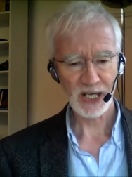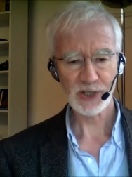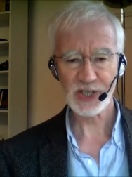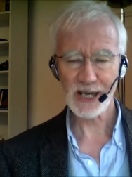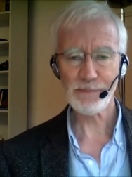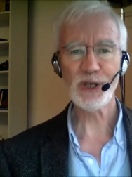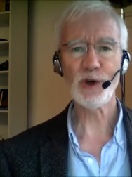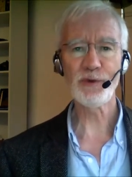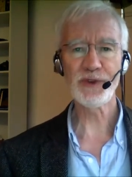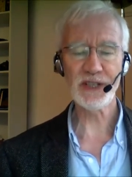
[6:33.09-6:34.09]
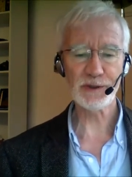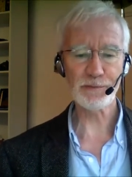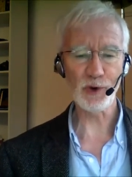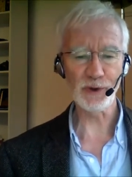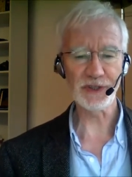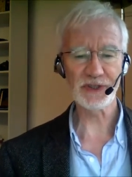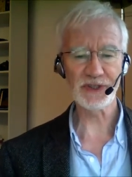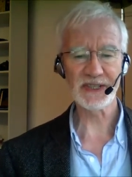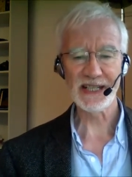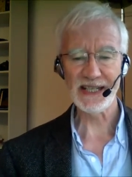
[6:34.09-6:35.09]
Tapping on these
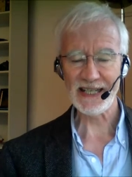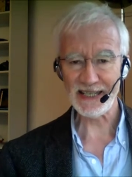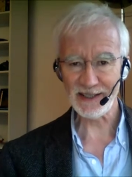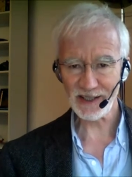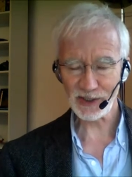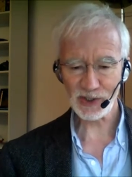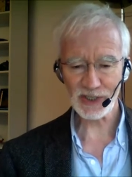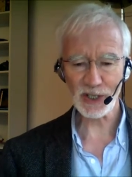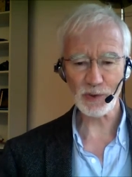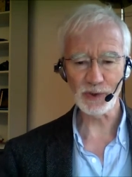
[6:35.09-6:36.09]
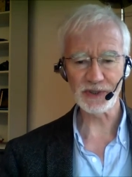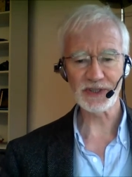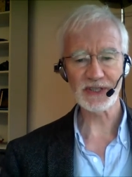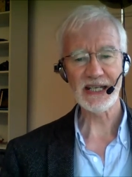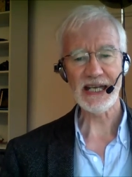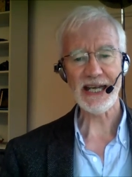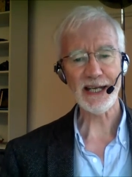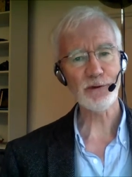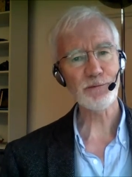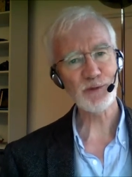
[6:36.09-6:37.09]
points in this sequence
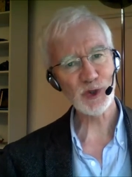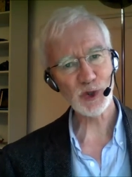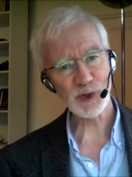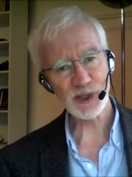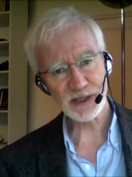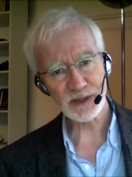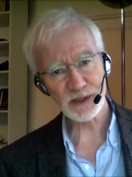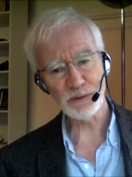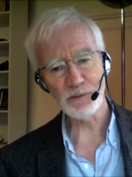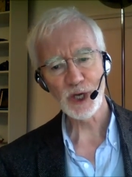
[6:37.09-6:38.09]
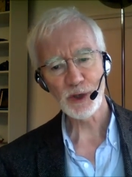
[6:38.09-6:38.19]
helps your system